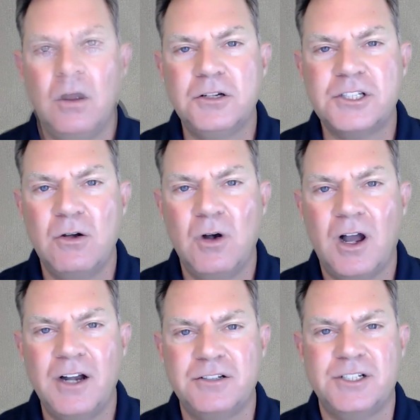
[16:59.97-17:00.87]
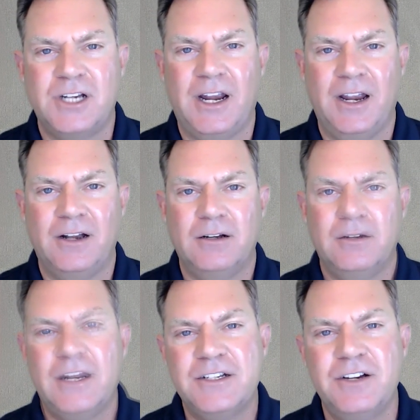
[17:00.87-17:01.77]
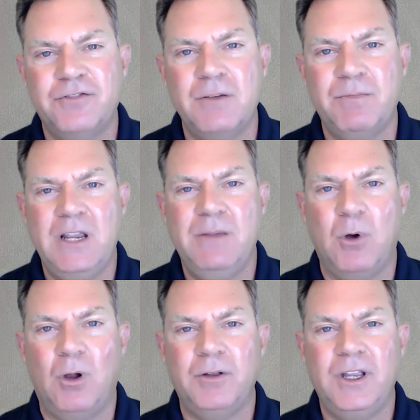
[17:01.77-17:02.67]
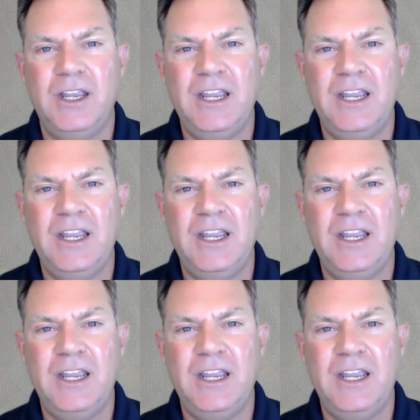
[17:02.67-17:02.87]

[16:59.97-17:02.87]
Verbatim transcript: Also, understand that different people